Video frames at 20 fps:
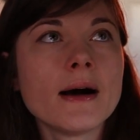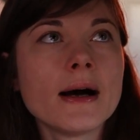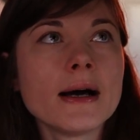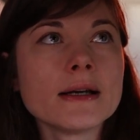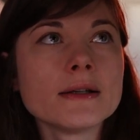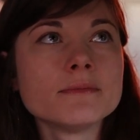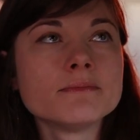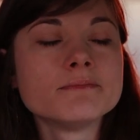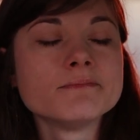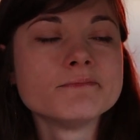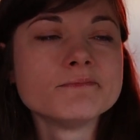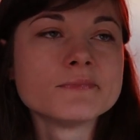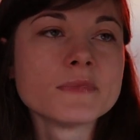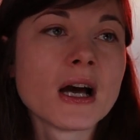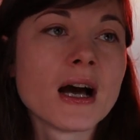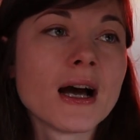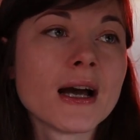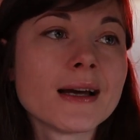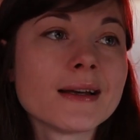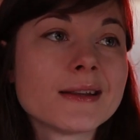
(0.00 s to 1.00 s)
I
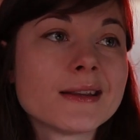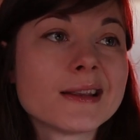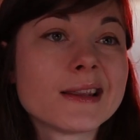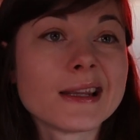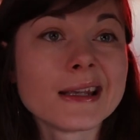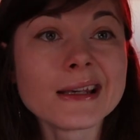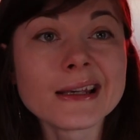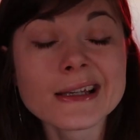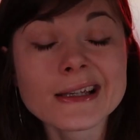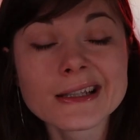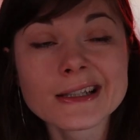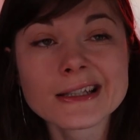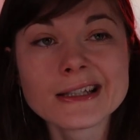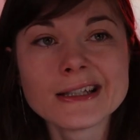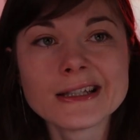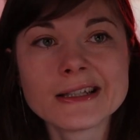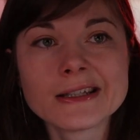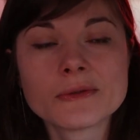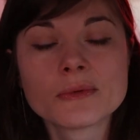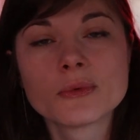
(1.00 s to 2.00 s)
think
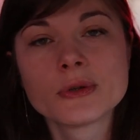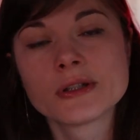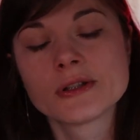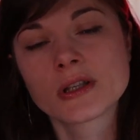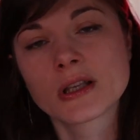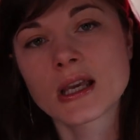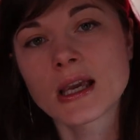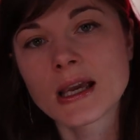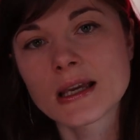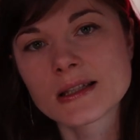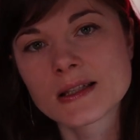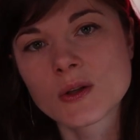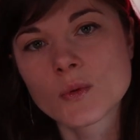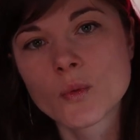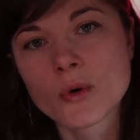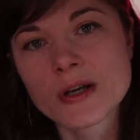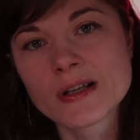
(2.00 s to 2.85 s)
it was the case, it